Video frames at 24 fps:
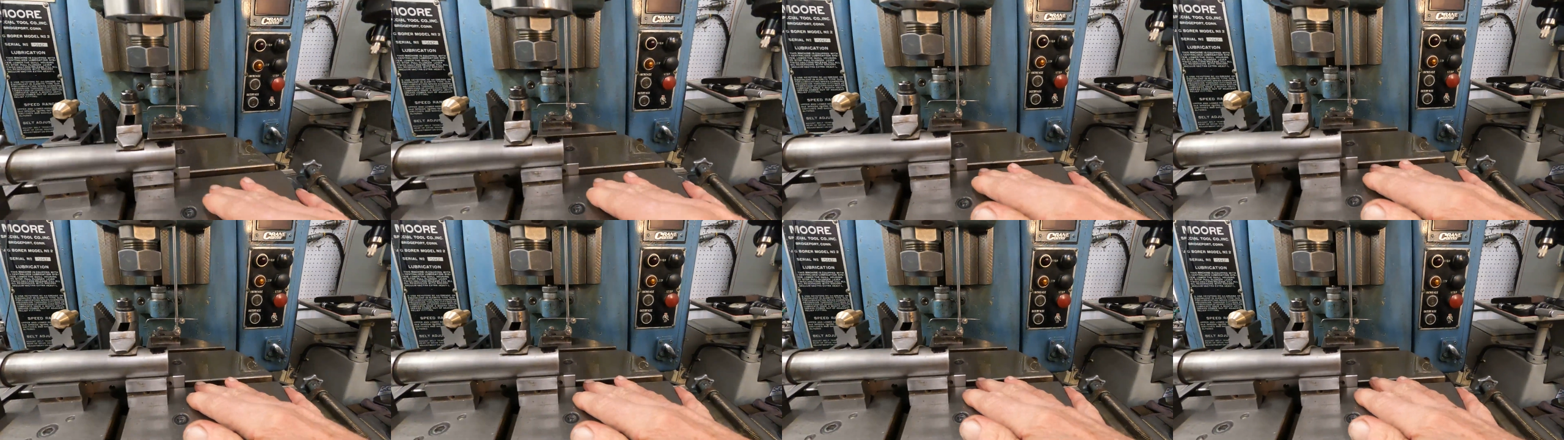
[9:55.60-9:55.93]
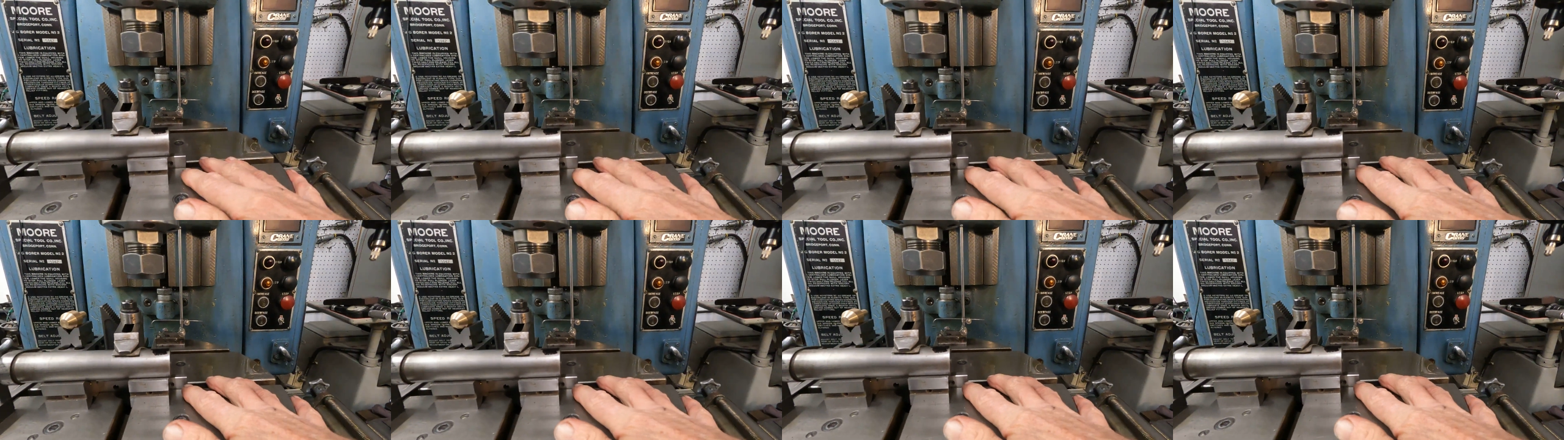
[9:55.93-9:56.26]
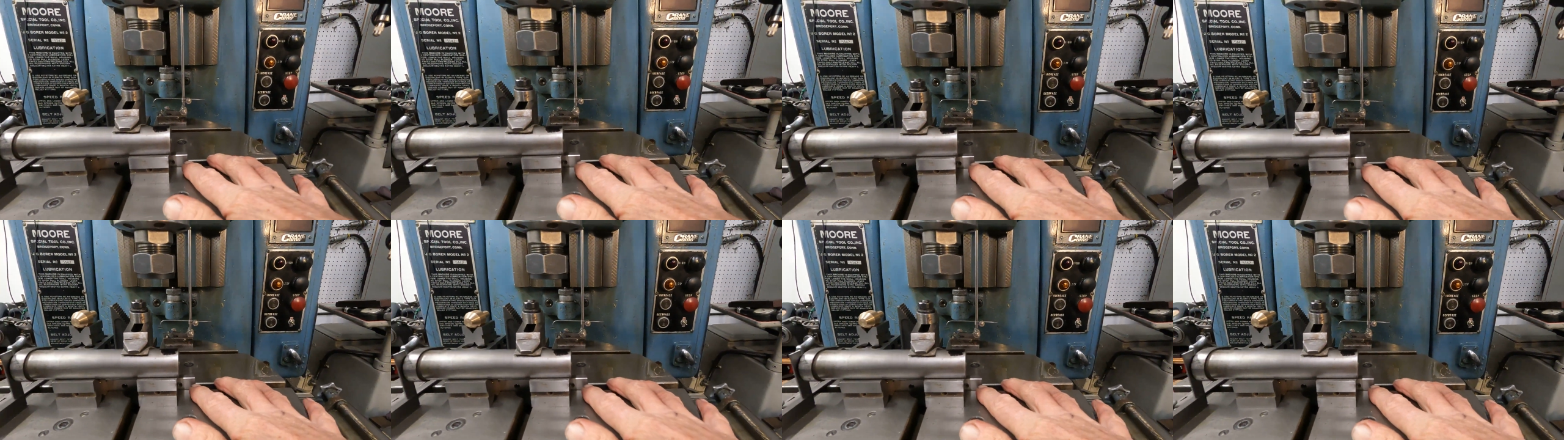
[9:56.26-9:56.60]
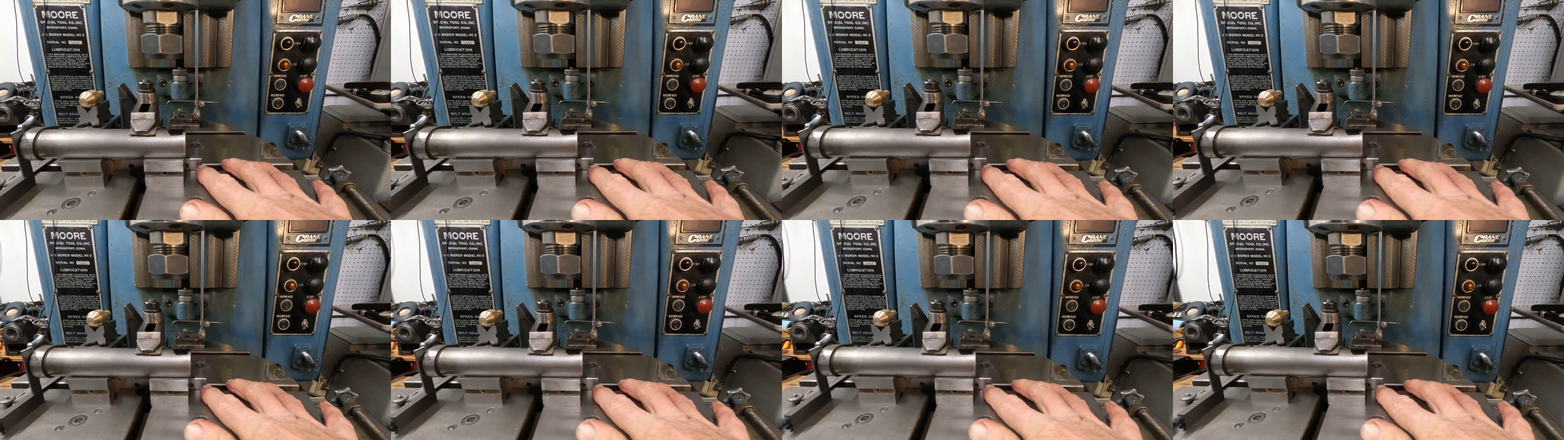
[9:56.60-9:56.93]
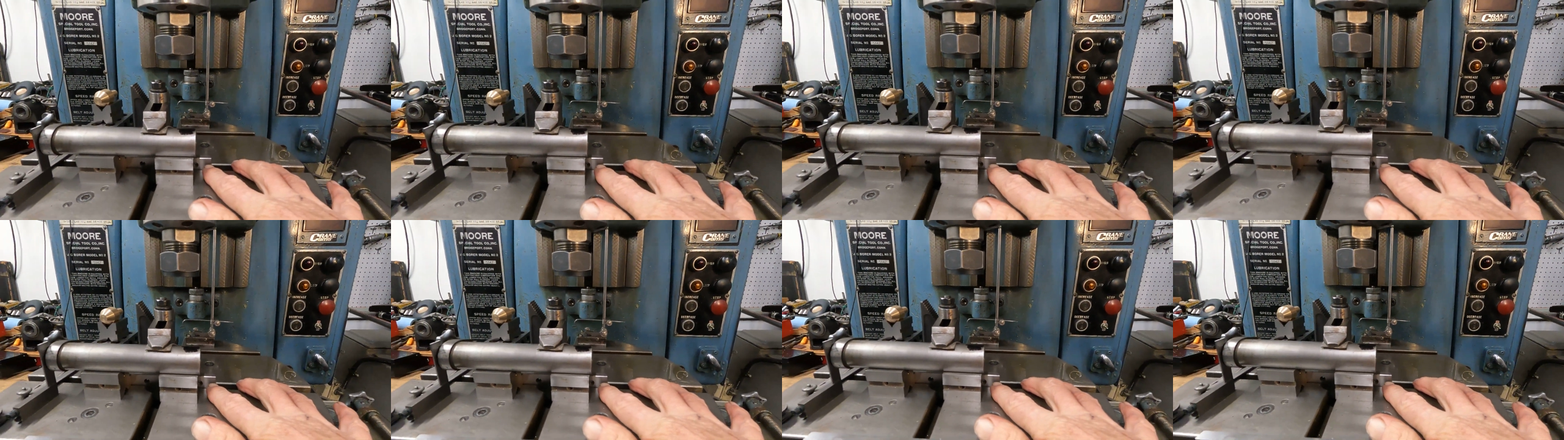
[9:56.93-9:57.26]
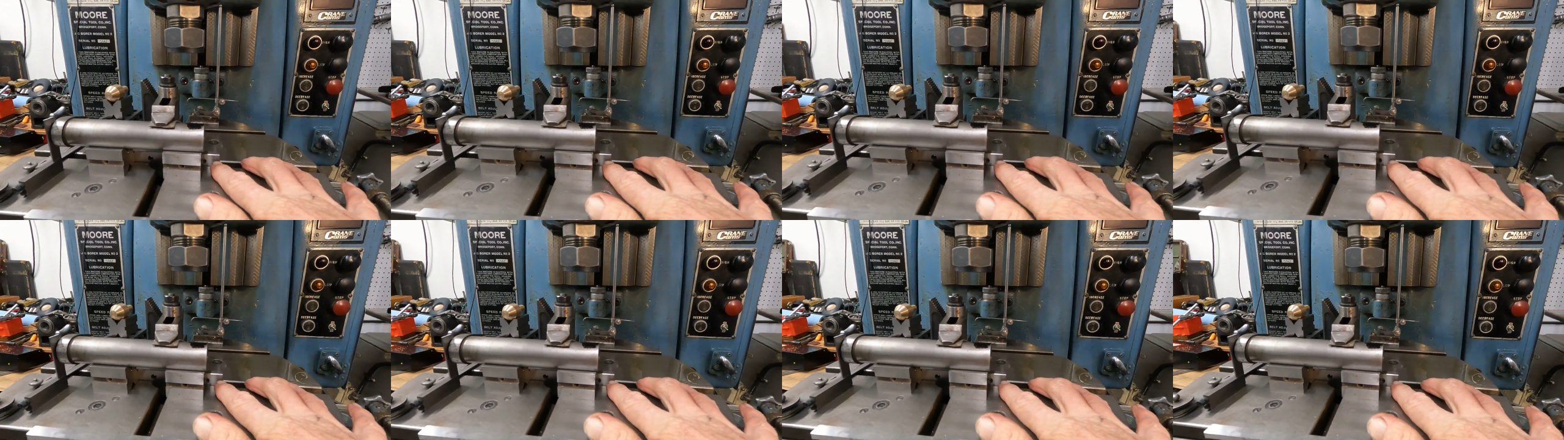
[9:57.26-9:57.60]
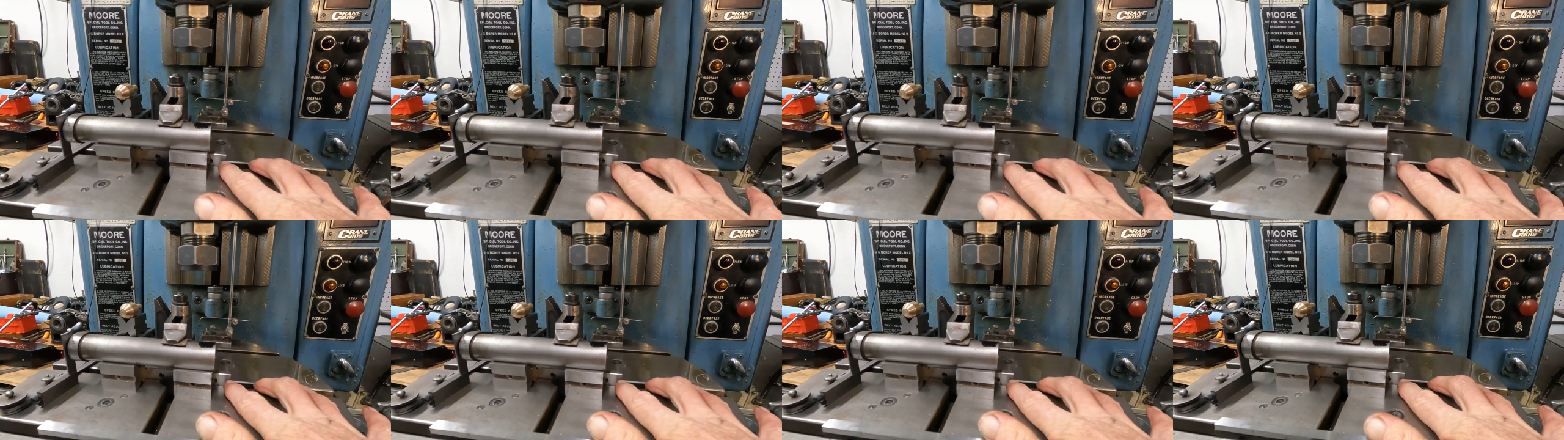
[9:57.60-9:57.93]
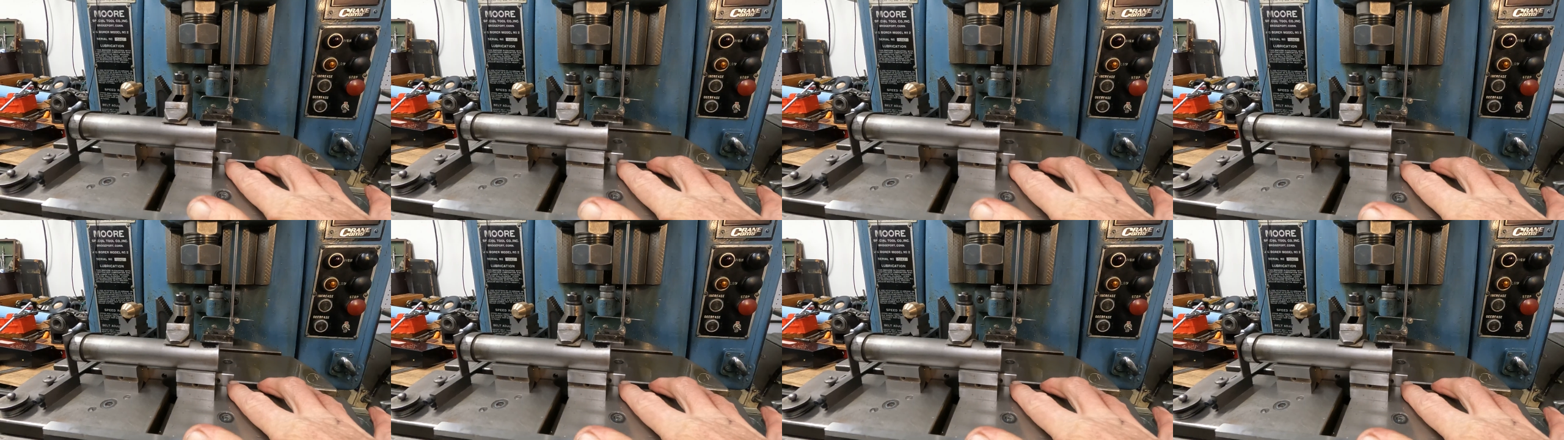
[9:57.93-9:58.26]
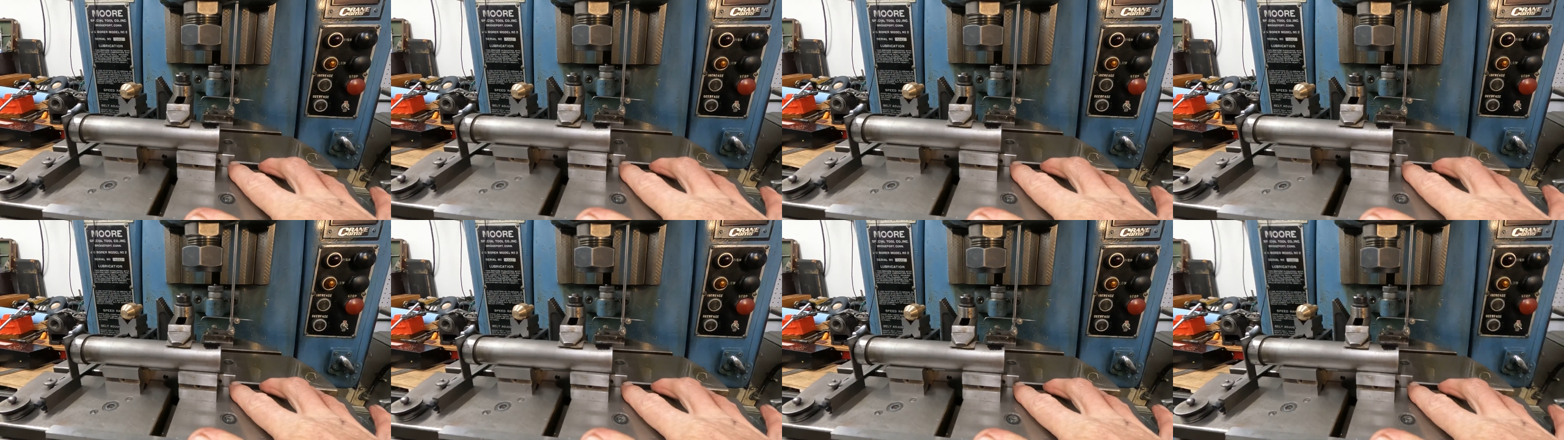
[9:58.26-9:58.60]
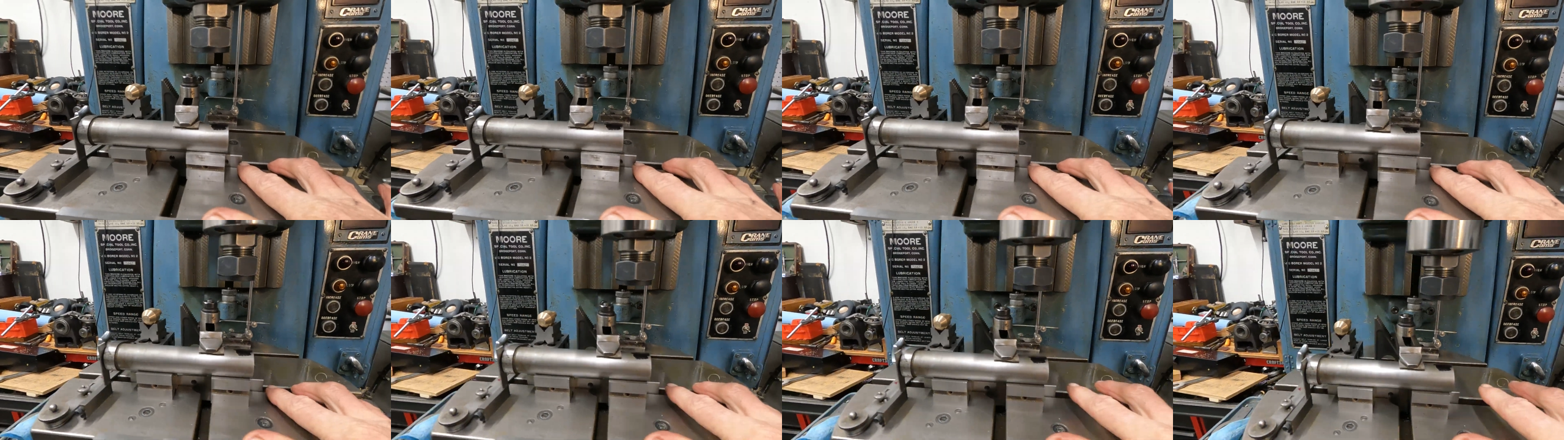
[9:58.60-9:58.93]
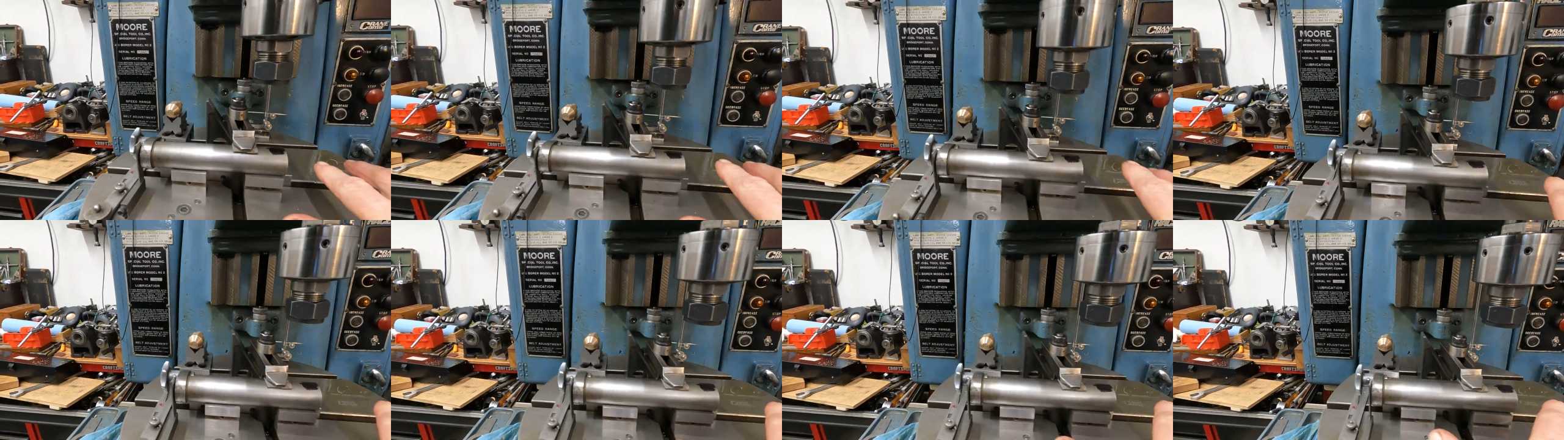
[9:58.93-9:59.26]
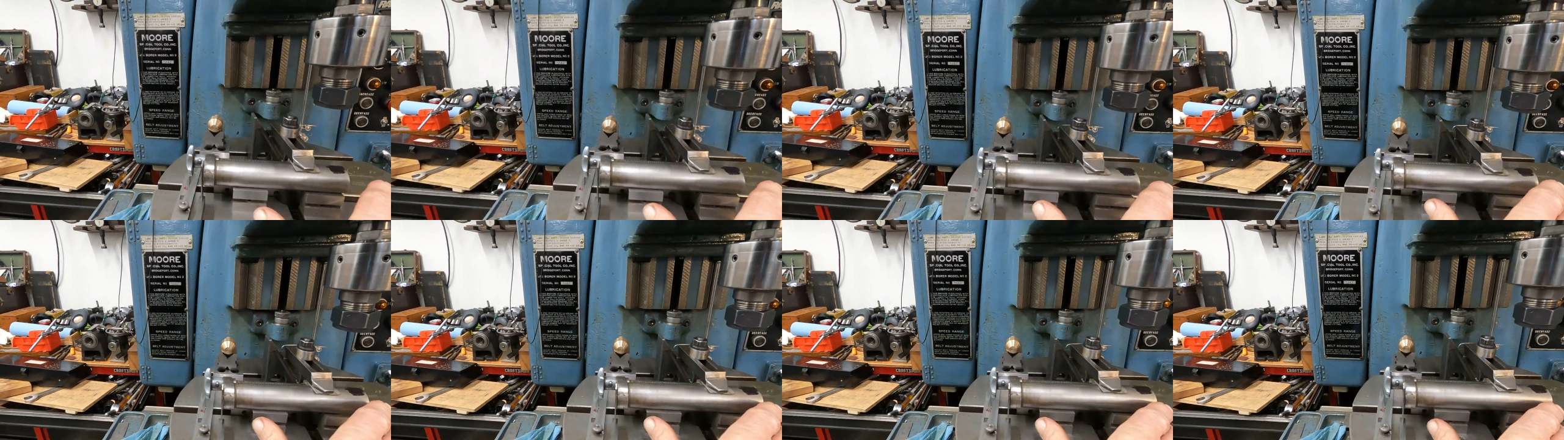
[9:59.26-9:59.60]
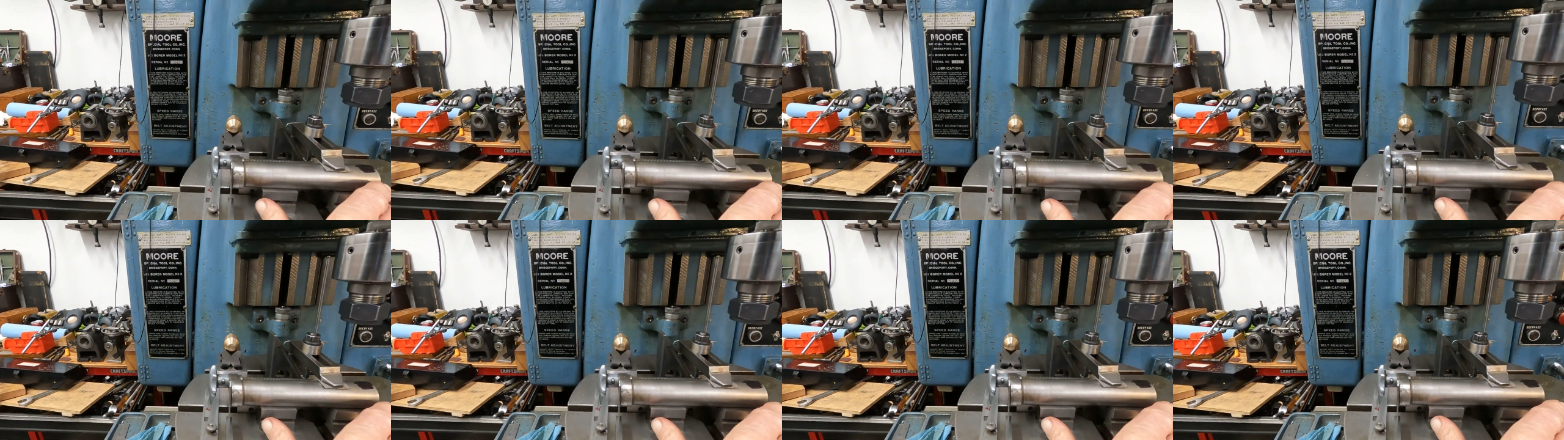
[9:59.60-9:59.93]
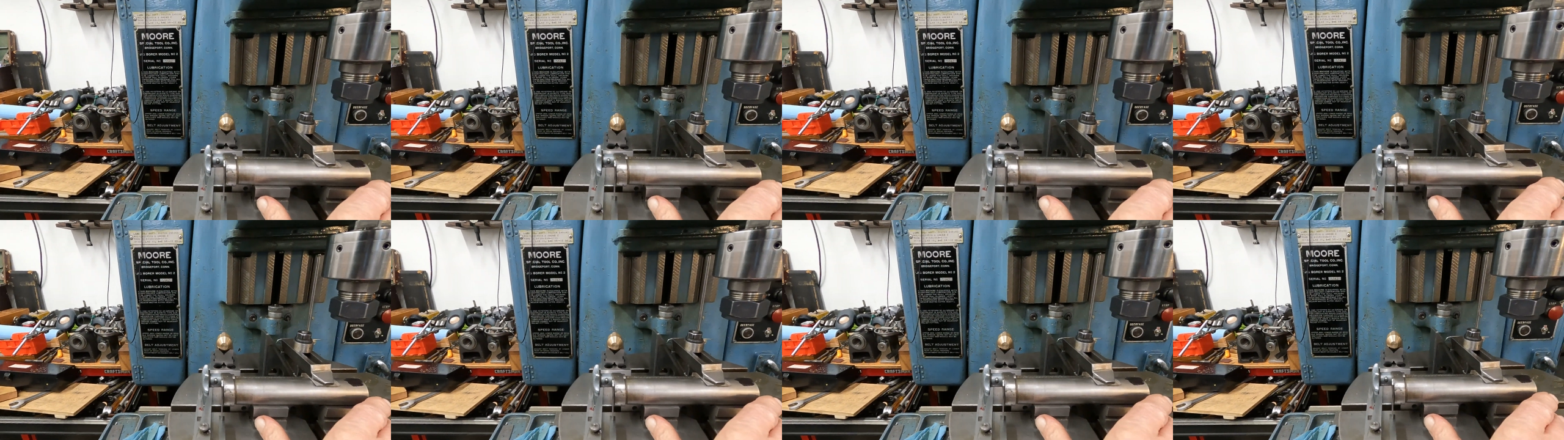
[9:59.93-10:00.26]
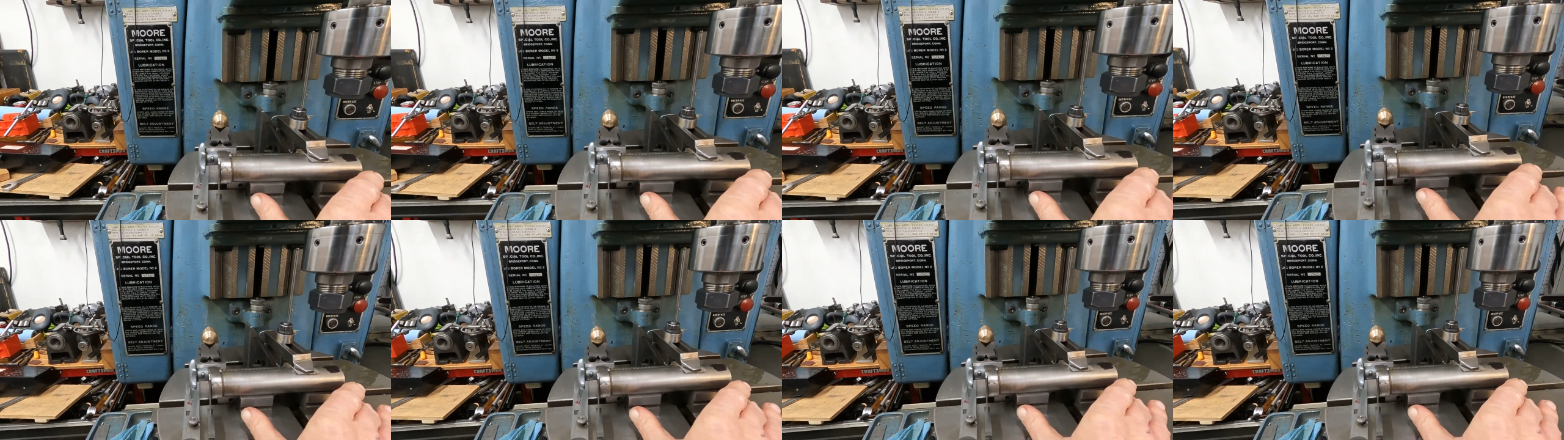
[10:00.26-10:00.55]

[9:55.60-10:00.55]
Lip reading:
(no speaker visible)